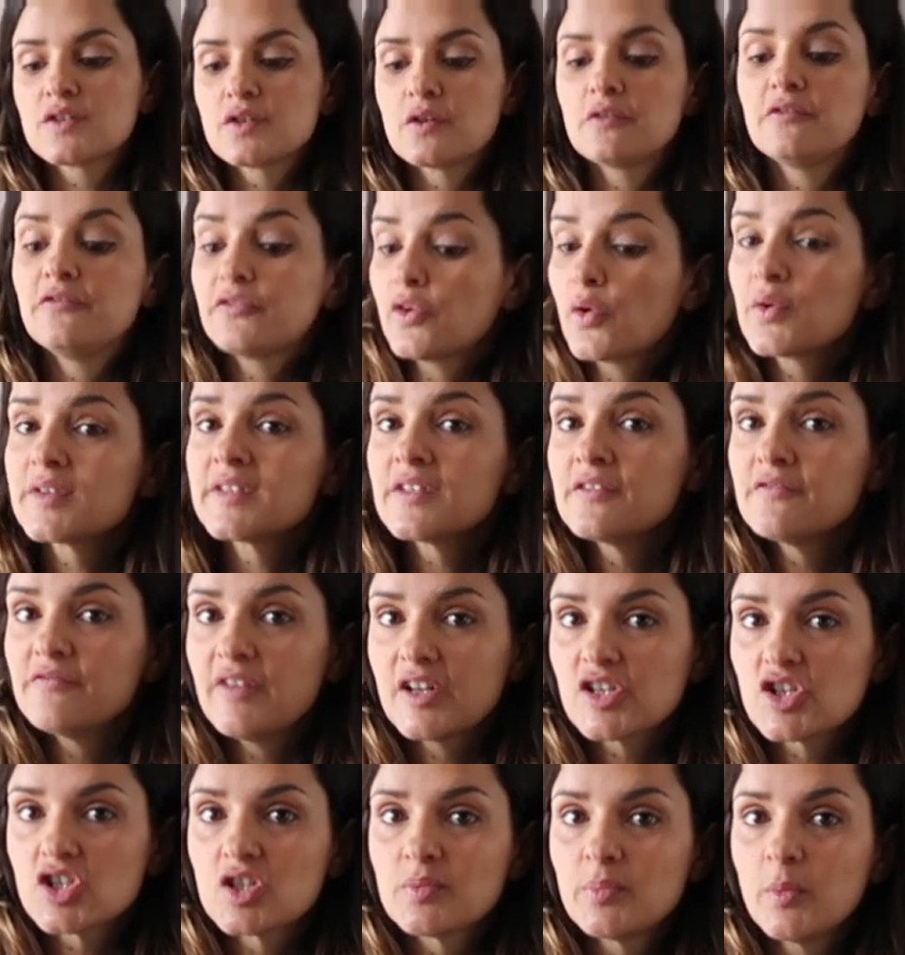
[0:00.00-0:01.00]
So frozen
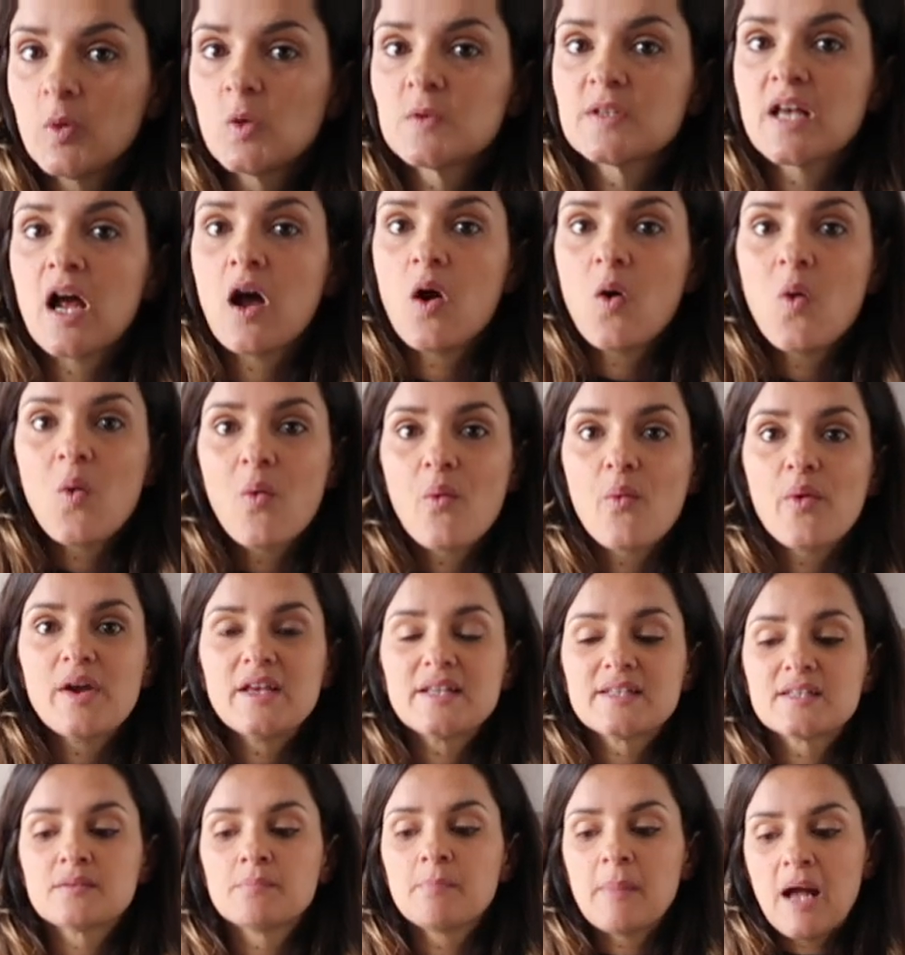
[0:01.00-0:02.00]
vegetables are
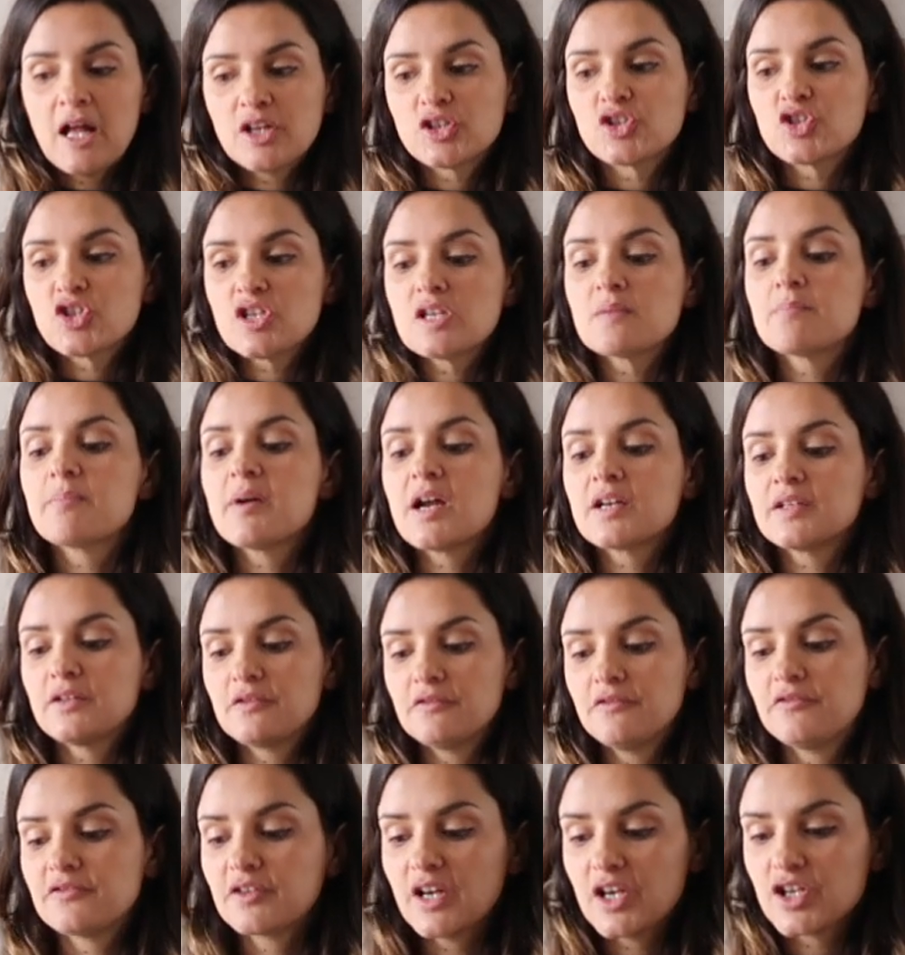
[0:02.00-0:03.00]
always much cheaper
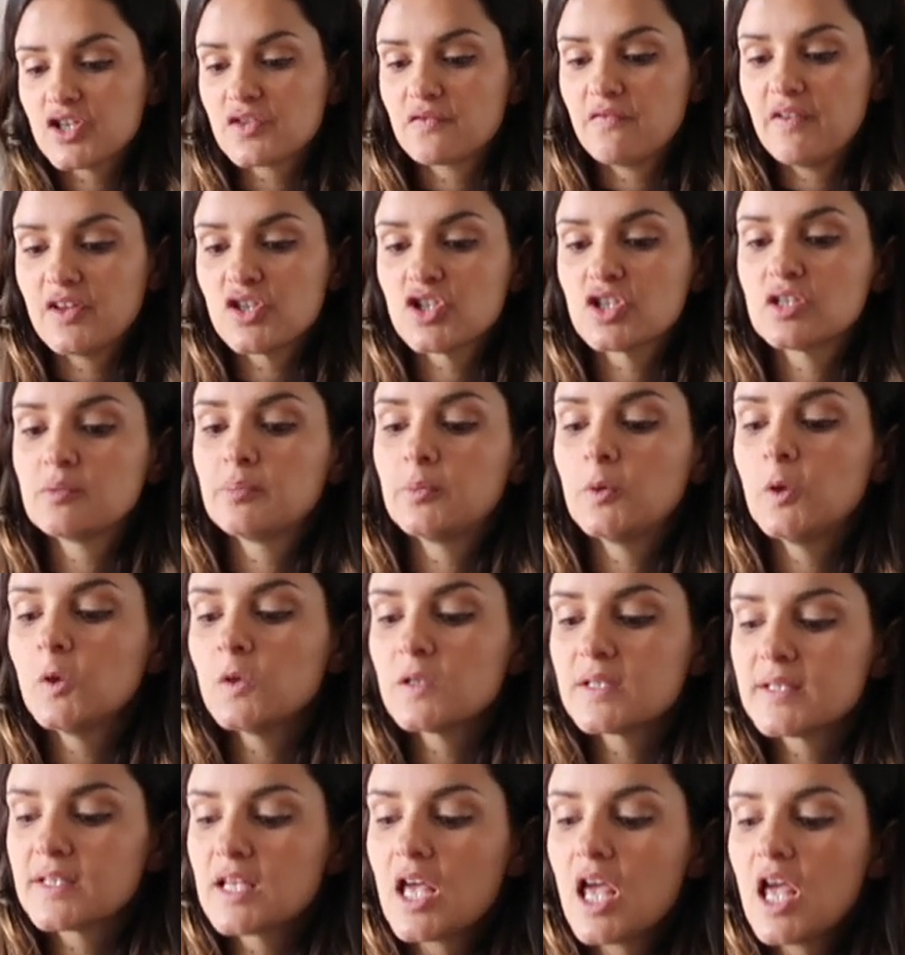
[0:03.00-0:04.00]
than fresh
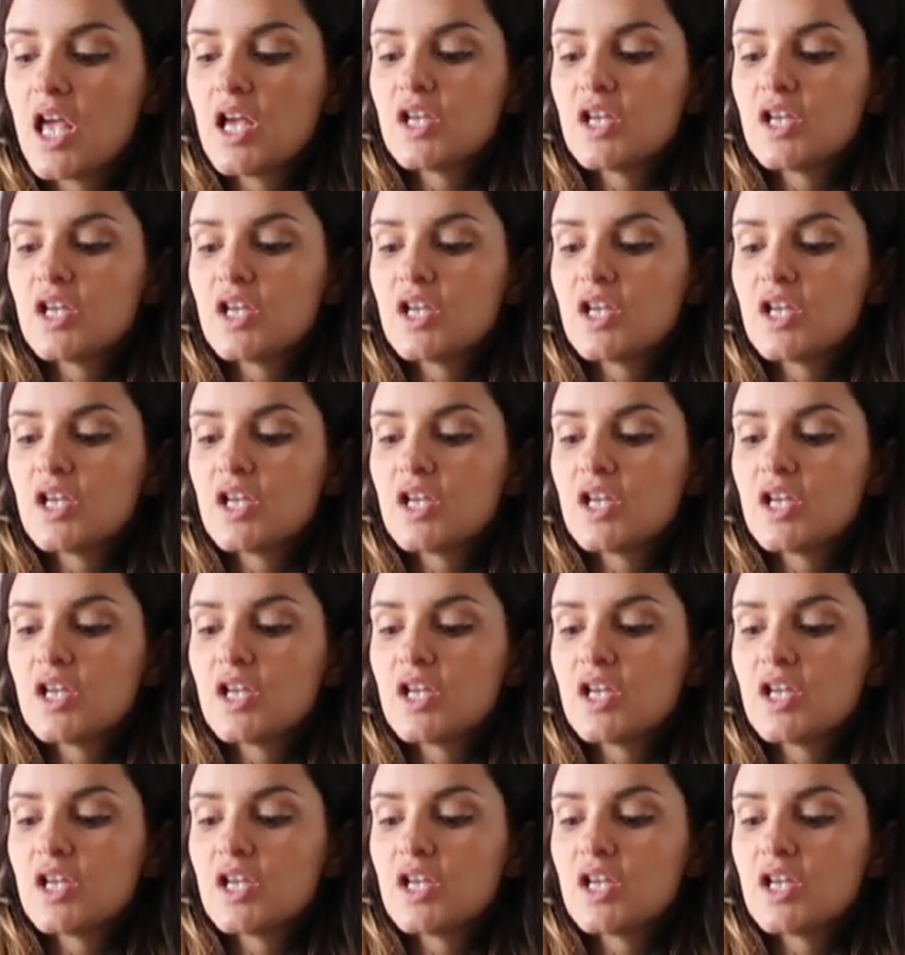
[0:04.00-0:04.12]
vegetables.